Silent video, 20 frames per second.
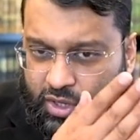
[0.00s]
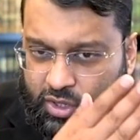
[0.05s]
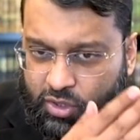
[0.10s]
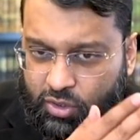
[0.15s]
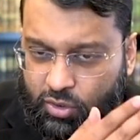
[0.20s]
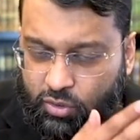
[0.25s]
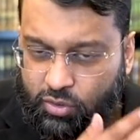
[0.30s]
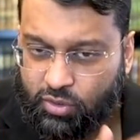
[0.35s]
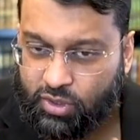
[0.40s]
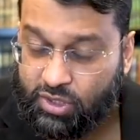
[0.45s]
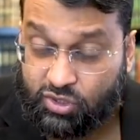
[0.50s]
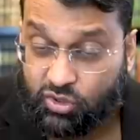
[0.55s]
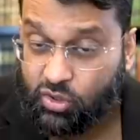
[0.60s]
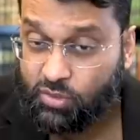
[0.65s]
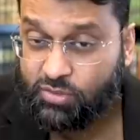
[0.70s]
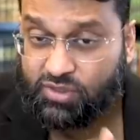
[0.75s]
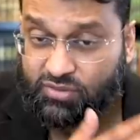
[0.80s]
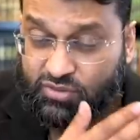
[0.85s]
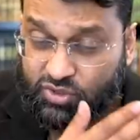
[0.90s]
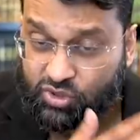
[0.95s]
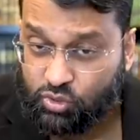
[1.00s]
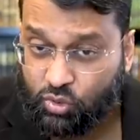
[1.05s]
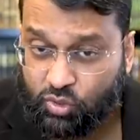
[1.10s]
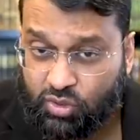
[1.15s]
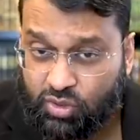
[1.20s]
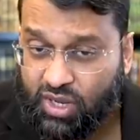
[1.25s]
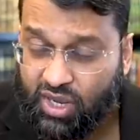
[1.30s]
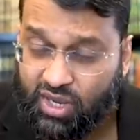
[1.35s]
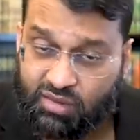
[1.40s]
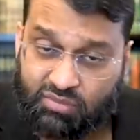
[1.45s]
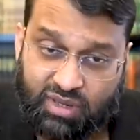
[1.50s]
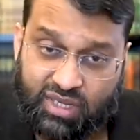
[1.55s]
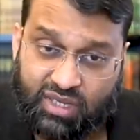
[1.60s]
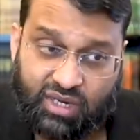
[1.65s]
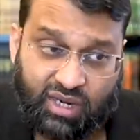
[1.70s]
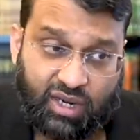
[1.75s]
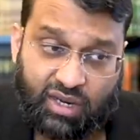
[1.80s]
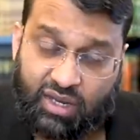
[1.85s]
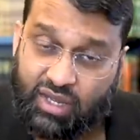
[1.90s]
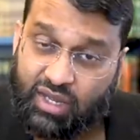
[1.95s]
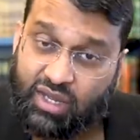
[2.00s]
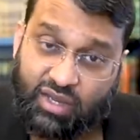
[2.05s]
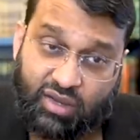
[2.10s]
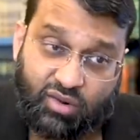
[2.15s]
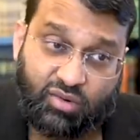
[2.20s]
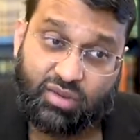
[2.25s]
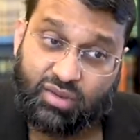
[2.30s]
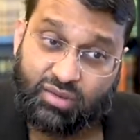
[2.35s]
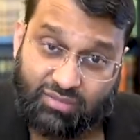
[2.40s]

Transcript: You know, in terms of Sunnah and Bid'ah, you know,